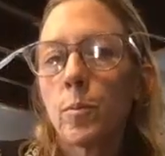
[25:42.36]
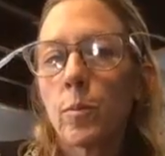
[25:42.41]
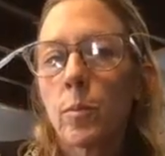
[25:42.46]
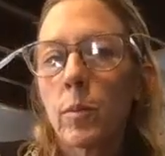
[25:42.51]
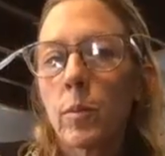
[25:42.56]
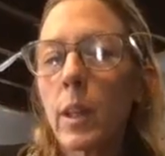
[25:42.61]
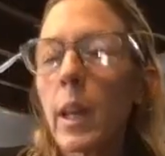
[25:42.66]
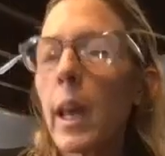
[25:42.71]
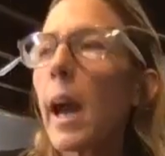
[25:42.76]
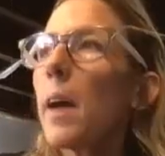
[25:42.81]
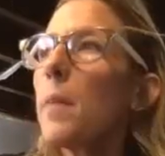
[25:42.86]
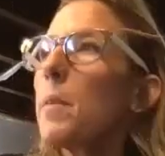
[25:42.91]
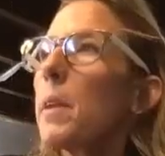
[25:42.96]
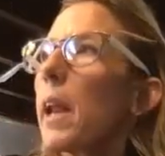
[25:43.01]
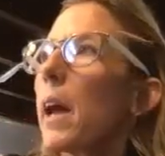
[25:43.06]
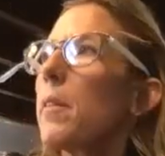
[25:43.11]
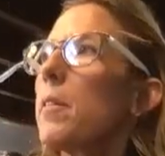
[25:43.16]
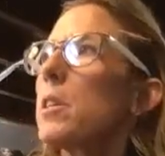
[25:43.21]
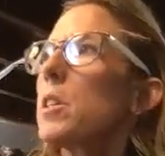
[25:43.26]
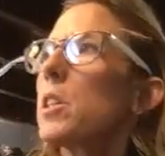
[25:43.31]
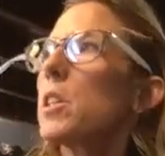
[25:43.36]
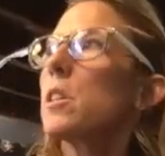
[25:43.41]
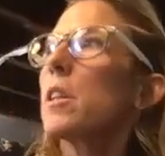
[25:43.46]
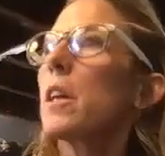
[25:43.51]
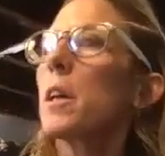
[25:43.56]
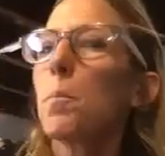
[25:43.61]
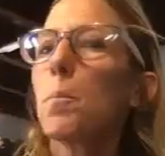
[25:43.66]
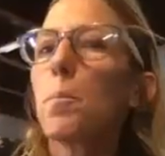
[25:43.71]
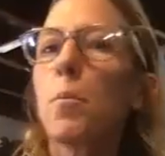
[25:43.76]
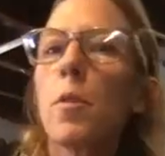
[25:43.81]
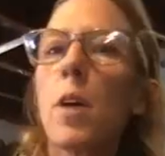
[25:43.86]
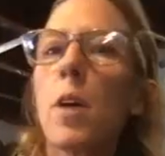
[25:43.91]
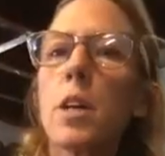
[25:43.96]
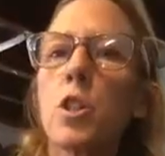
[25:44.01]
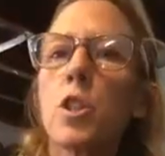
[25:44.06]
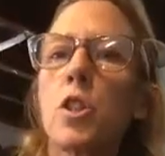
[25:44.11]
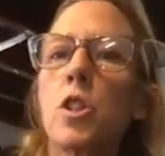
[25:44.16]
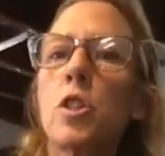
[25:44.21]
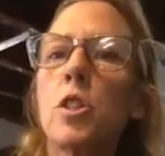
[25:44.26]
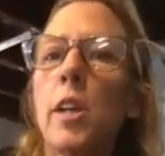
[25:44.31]
Yeah, I mean, I would just like brush
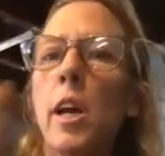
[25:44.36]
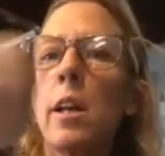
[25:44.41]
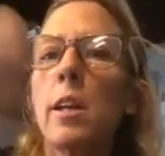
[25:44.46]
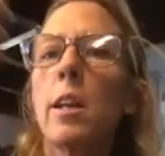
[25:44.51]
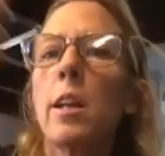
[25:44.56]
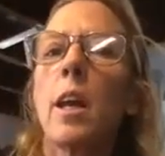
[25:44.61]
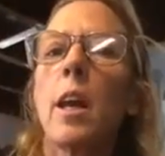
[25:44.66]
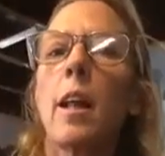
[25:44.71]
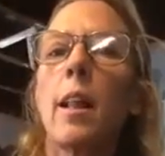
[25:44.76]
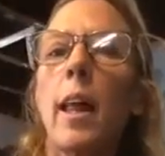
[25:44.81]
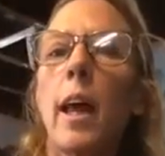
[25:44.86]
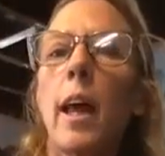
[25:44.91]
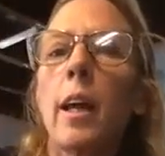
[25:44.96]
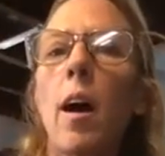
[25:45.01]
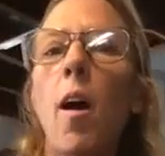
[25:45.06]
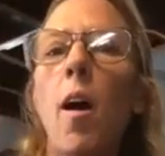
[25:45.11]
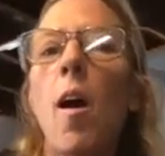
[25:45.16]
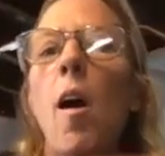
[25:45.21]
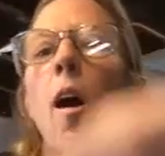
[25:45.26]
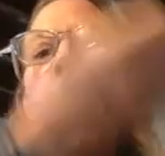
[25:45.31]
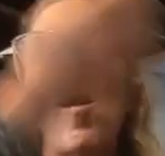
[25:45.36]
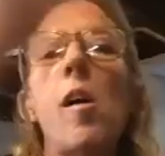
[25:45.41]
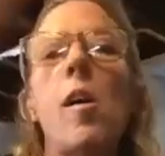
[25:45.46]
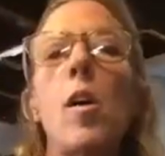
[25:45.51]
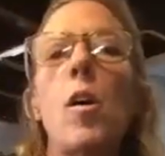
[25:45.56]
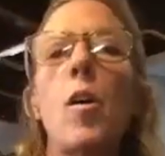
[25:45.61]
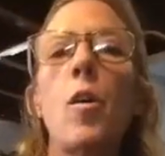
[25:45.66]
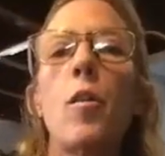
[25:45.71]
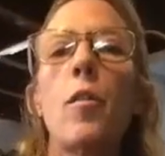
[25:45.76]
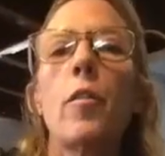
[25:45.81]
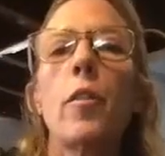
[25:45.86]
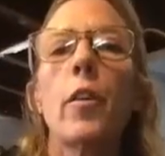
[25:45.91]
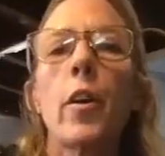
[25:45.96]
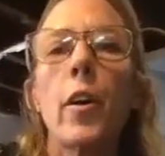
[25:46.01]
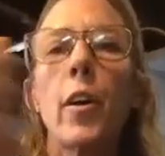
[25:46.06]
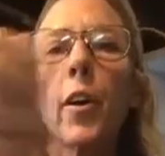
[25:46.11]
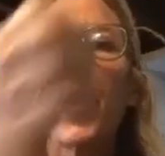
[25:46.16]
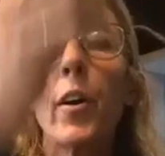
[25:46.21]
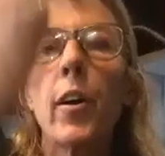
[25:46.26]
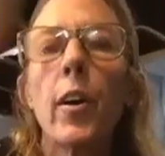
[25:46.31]
gently, like all
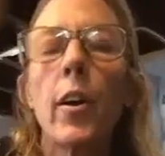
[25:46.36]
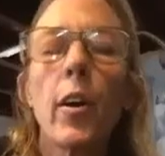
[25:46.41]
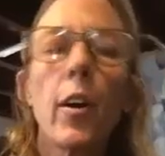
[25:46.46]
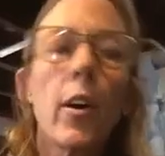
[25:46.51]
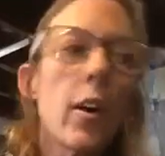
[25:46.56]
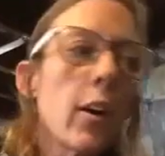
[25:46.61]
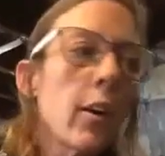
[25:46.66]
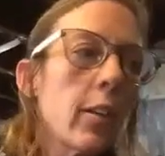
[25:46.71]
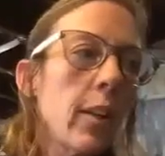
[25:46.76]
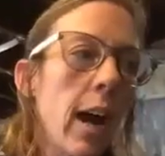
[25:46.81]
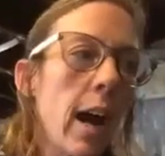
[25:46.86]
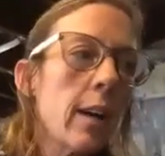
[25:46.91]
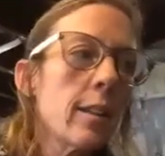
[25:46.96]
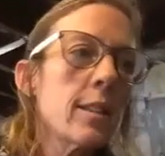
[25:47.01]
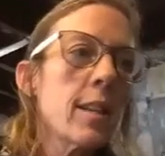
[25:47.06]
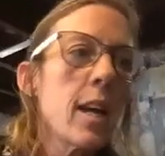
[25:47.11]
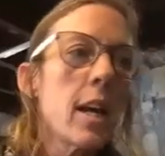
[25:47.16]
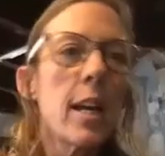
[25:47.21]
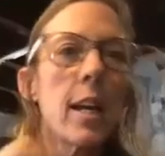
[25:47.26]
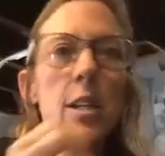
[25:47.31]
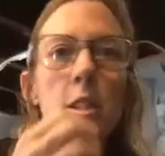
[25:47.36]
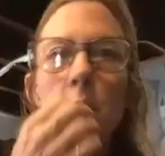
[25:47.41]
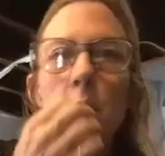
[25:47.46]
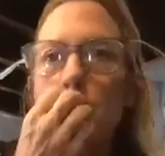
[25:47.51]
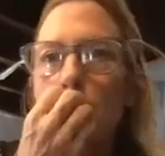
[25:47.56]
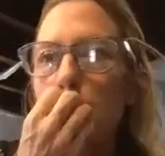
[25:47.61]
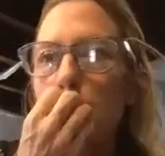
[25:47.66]
over the outside edge of the